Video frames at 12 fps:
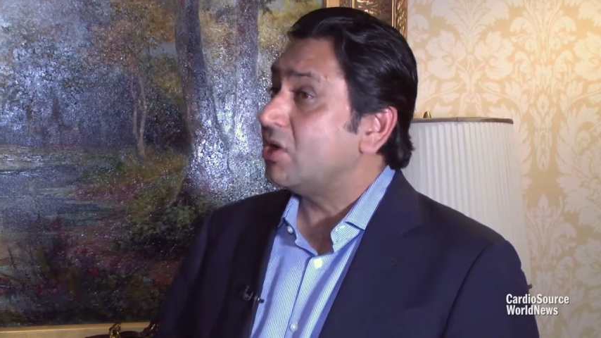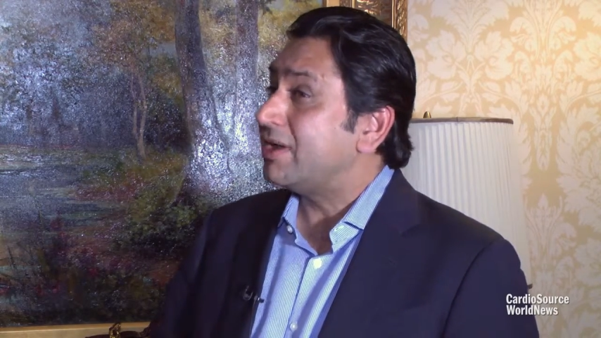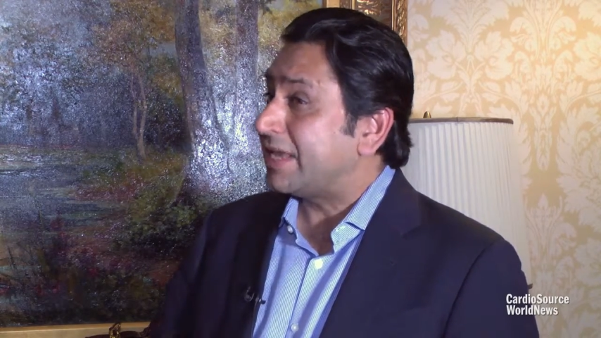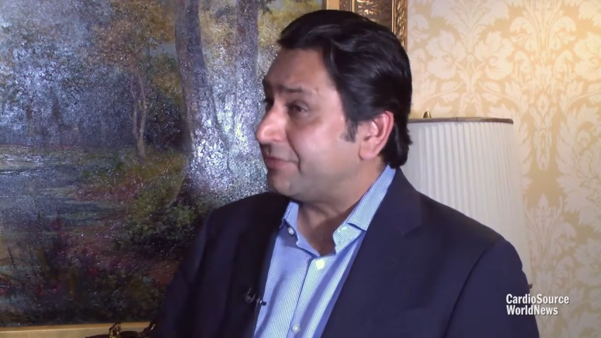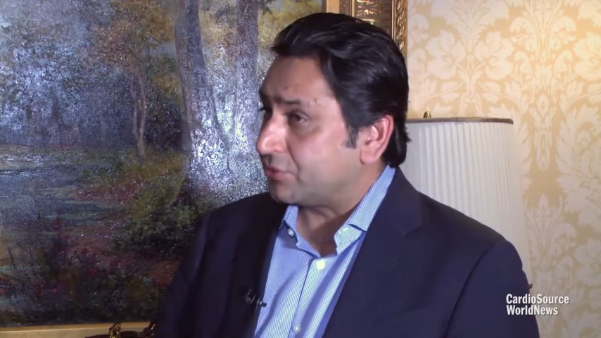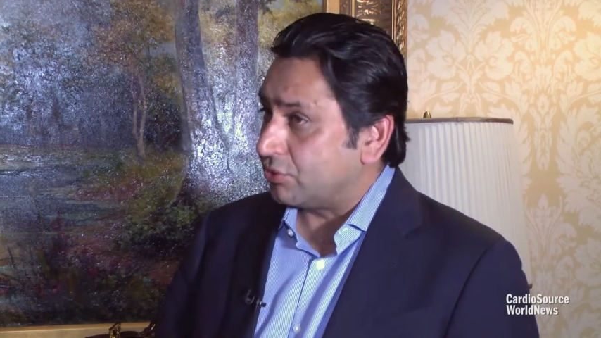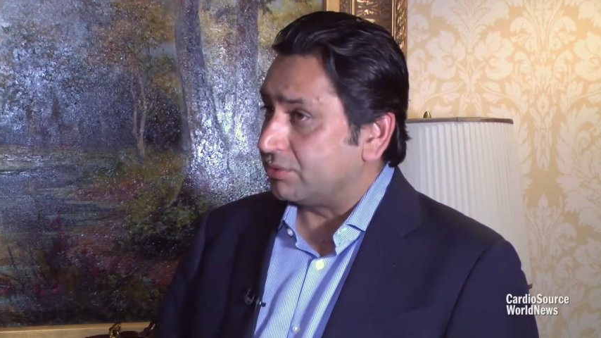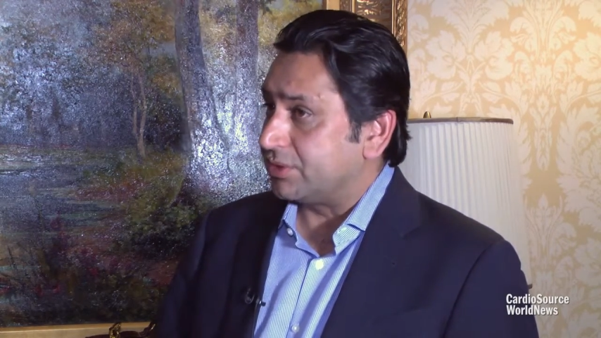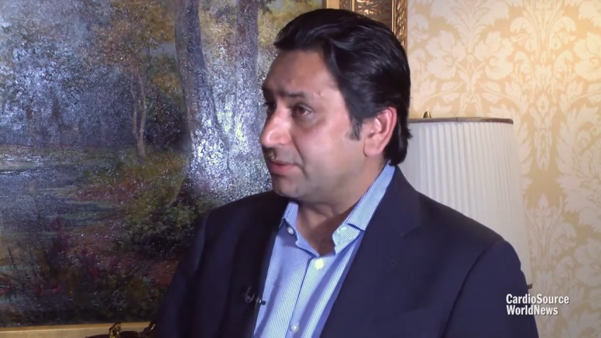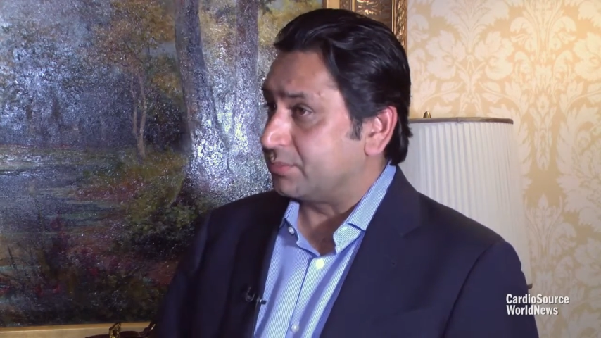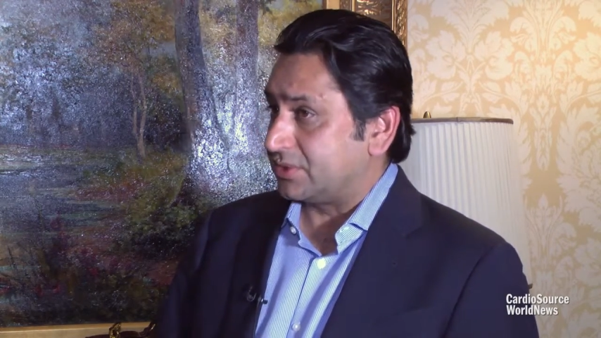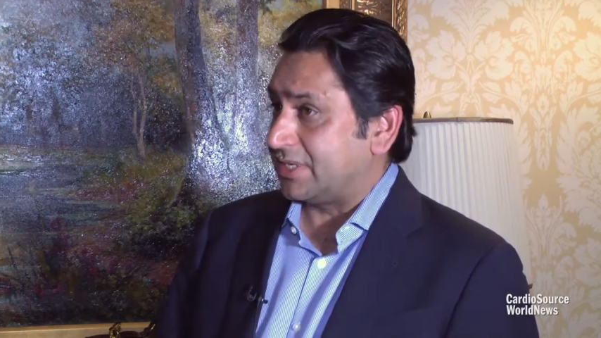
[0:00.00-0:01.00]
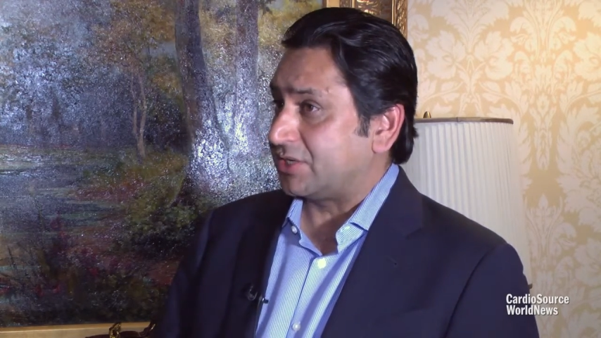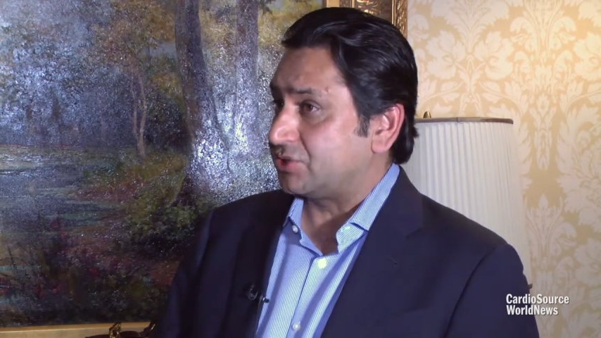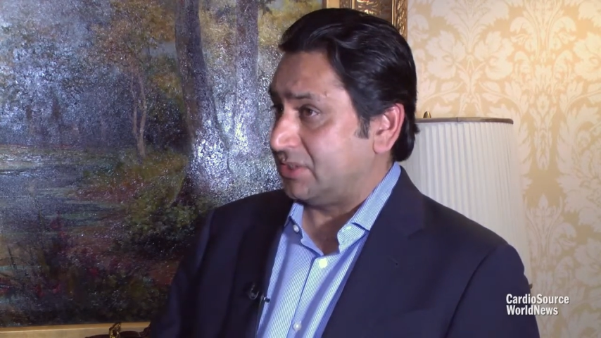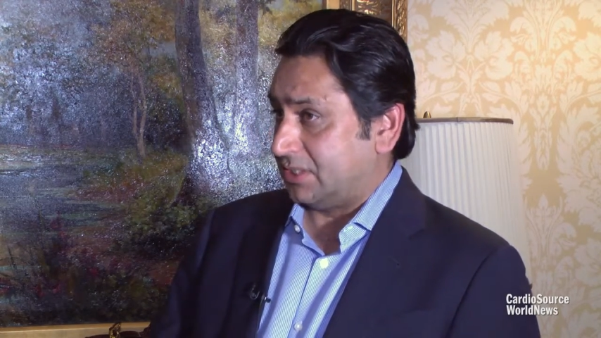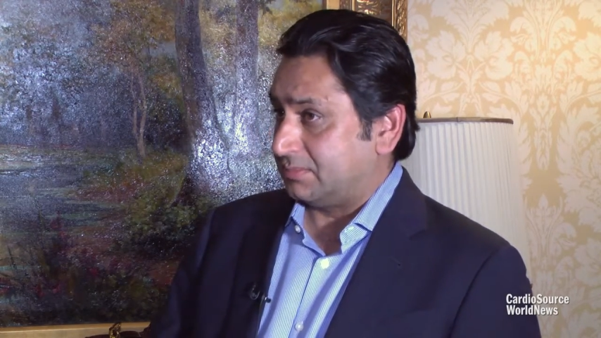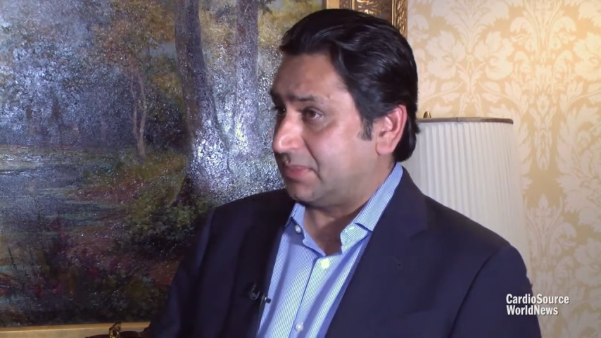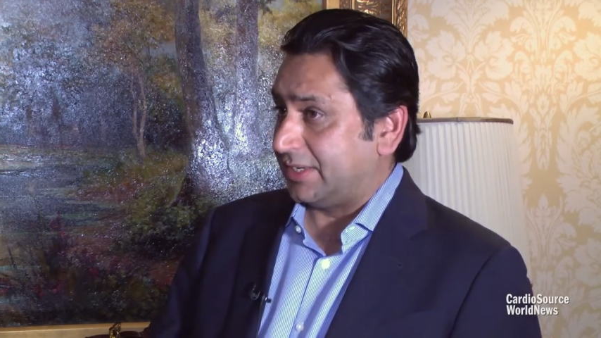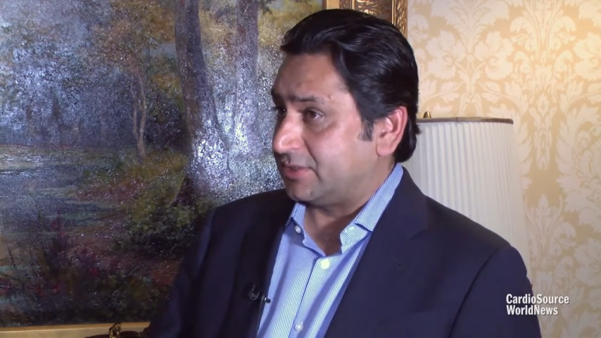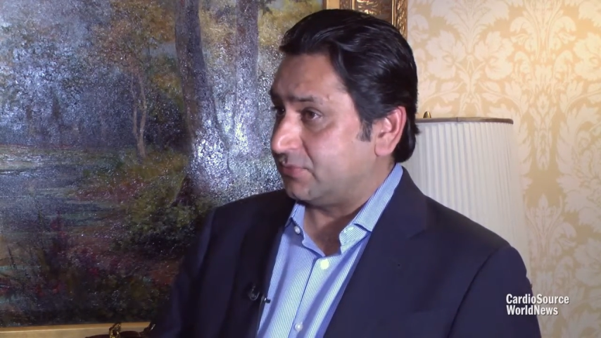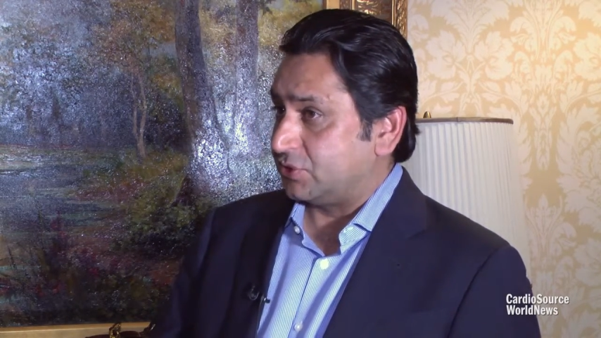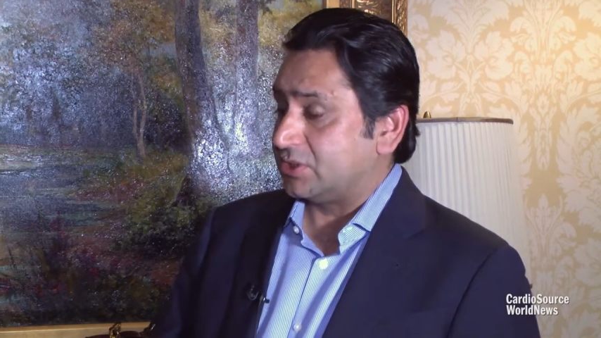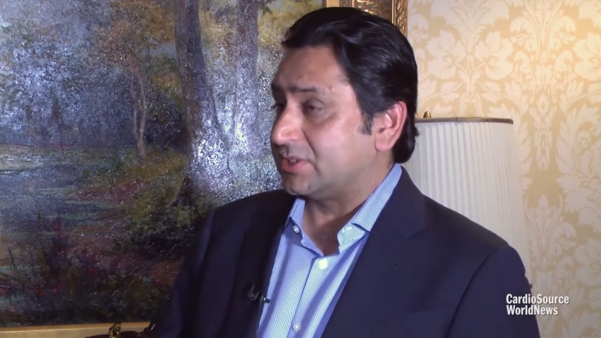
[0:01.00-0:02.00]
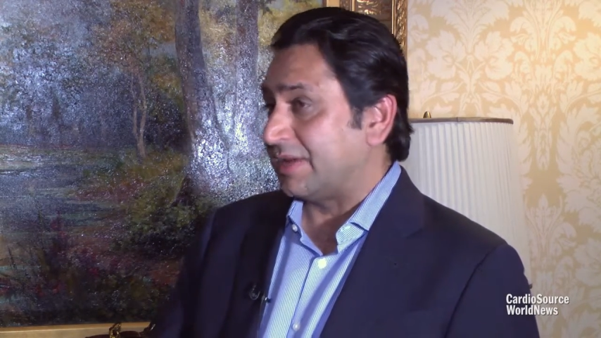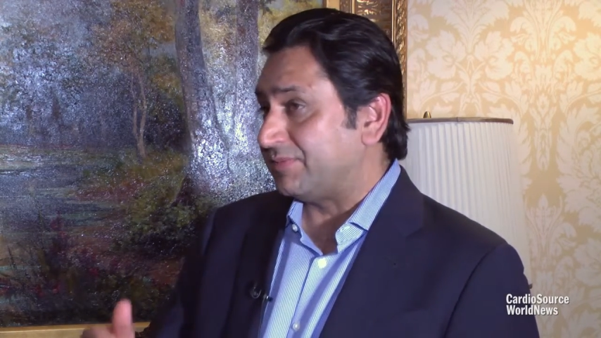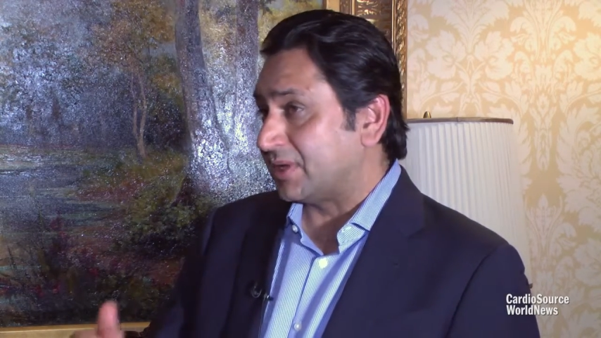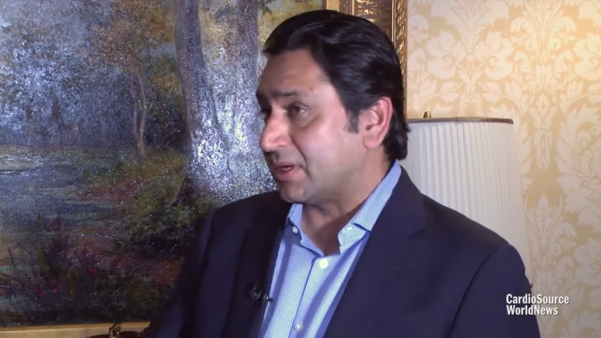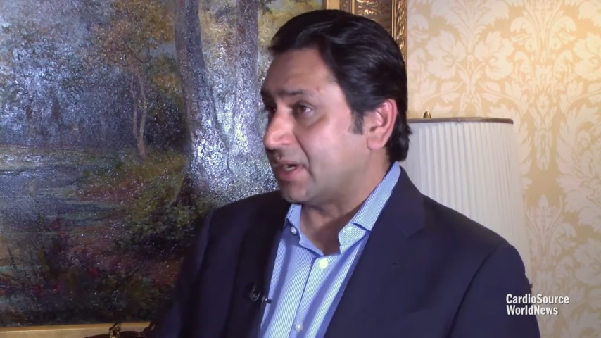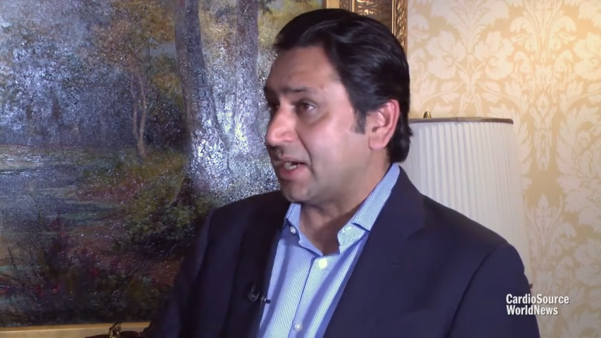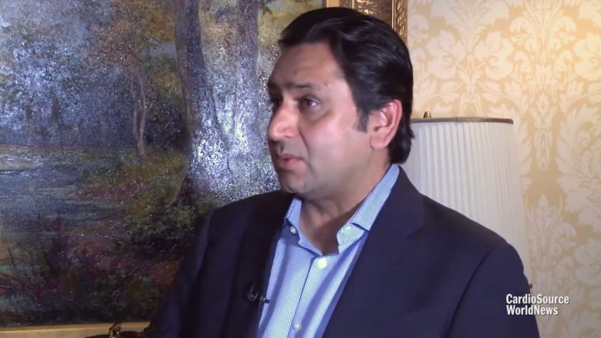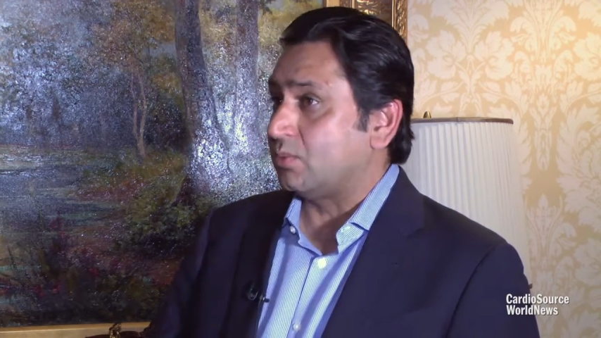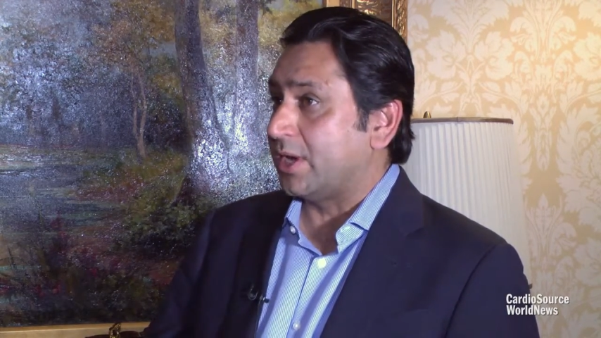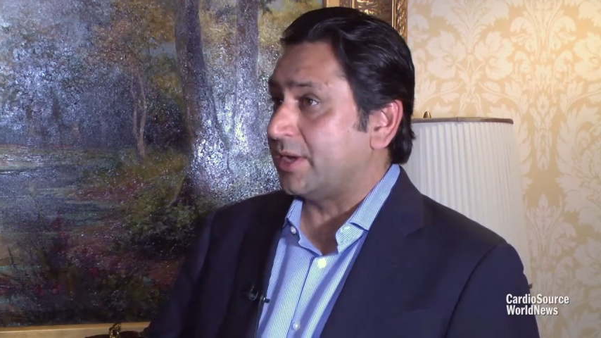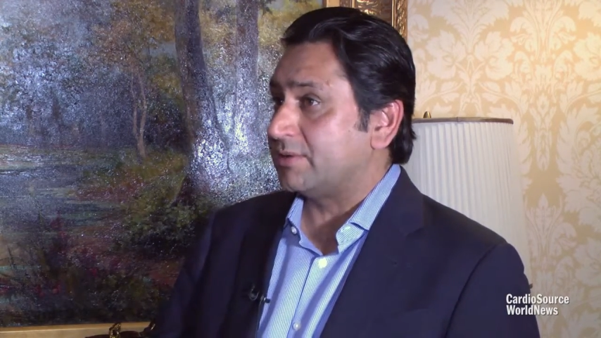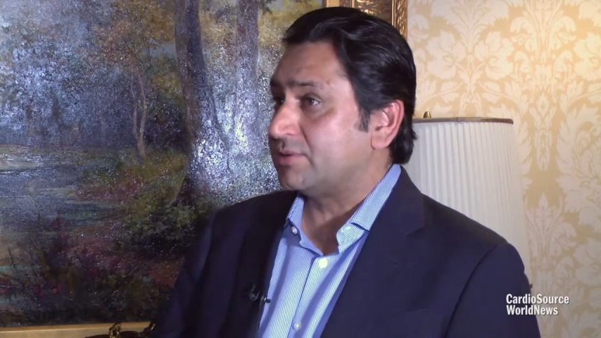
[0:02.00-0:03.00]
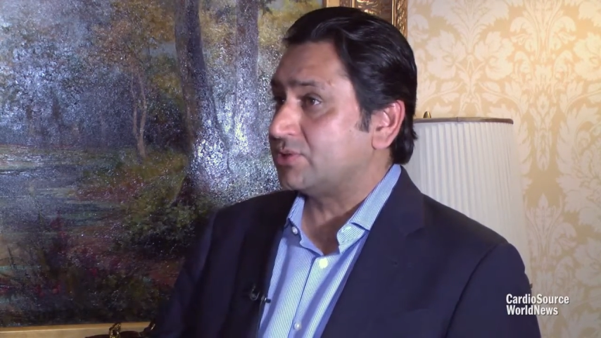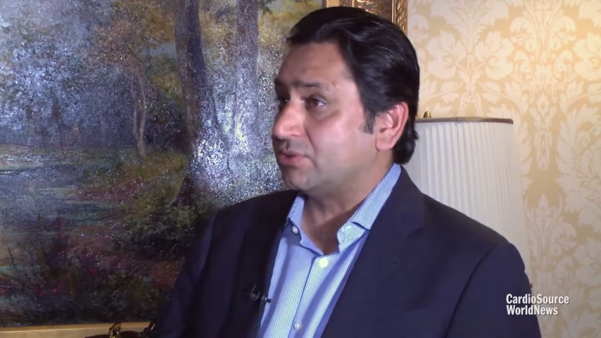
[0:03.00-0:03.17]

not have coronary protection in place, which is having a guide wire.